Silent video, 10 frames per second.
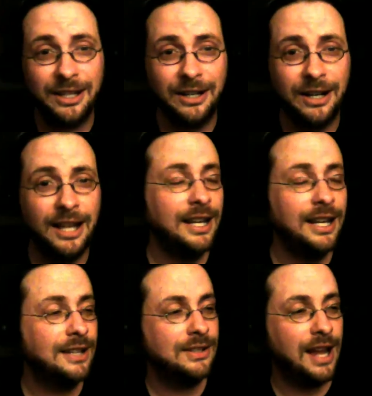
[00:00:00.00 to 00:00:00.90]
in their
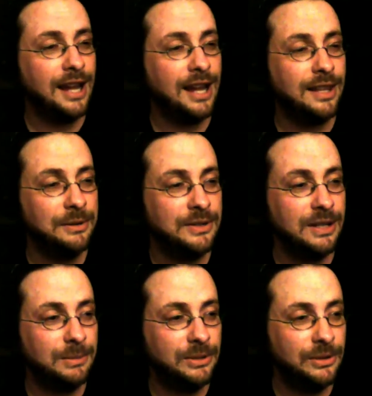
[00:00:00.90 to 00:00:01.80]
NES stack that I
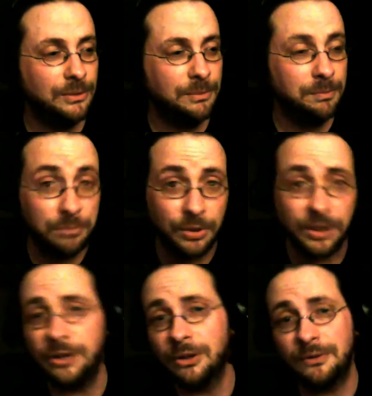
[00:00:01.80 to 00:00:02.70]
was able to
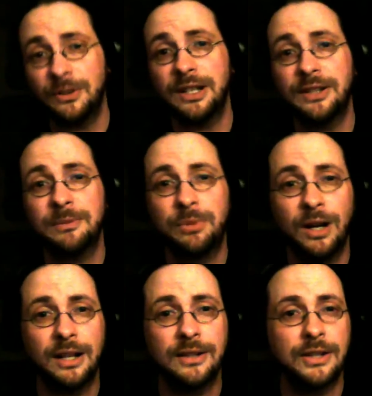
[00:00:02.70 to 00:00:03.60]
procure for a decent
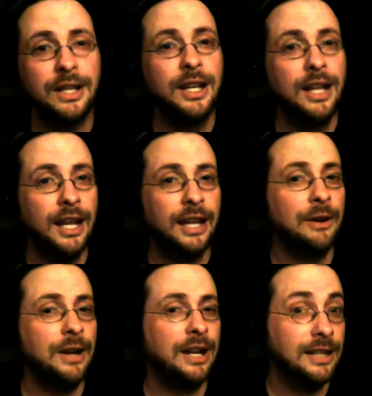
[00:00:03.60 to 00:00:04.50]
price and go
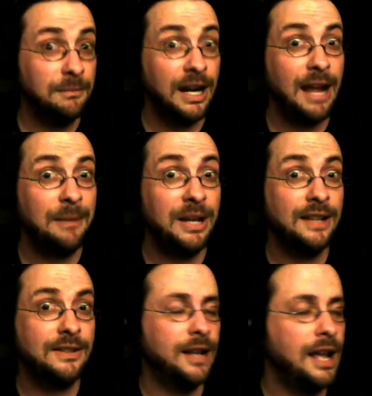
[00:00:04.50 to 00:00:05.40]
ahead and get my happy
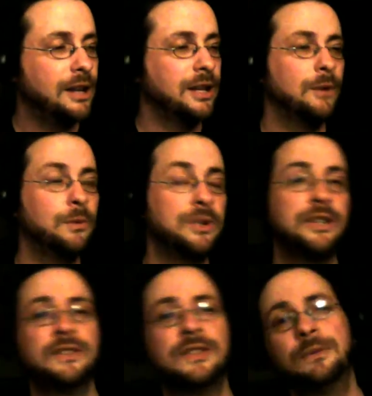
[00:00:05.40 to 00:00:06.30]
ass on out of there, which
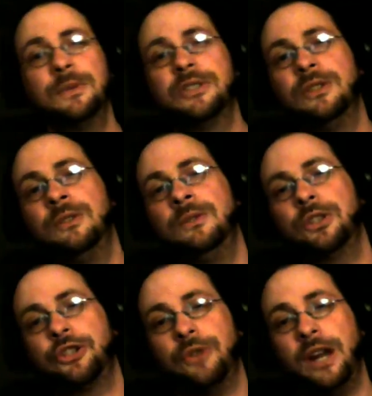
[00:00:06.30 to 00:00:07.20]
is the original
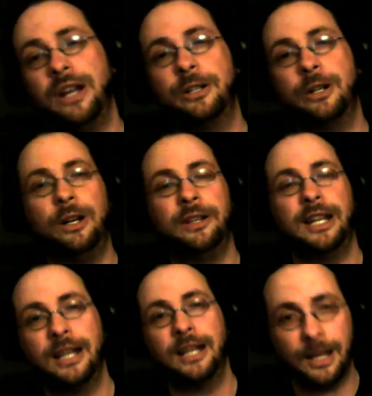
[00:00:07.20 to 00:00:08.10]
Strider on
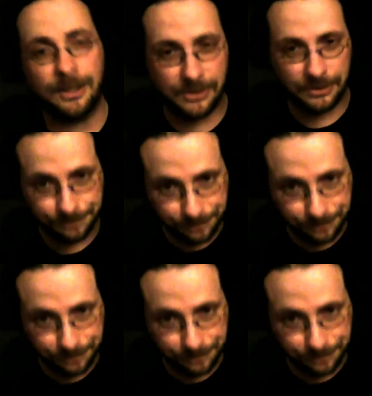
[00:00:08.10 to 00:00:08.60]
the NES,